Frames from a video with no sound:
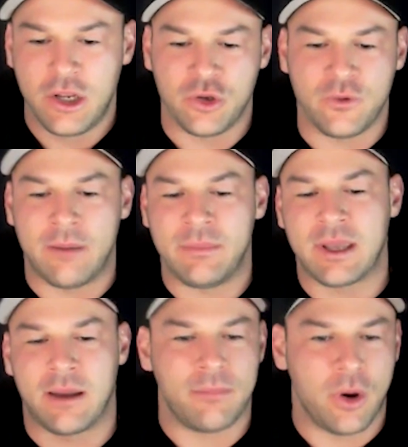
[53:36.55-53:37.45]
you then
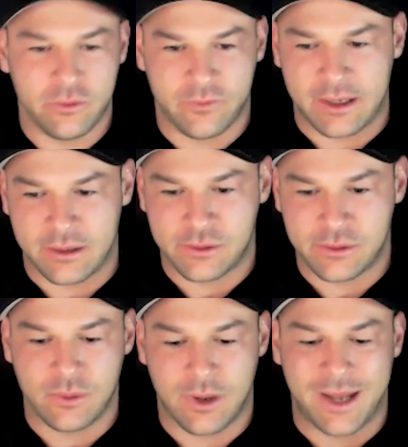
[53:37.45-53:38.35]
become motivated
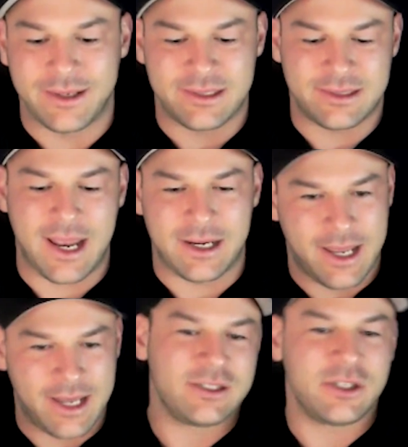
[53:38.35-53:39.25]
to understand
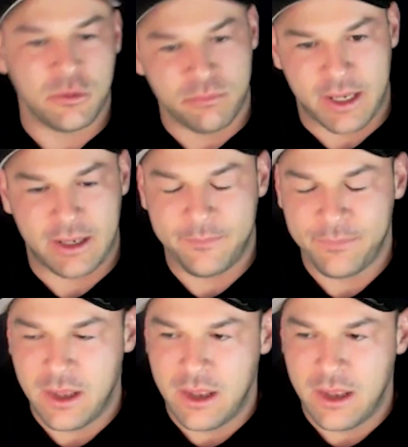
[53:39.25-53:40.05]
and execute better.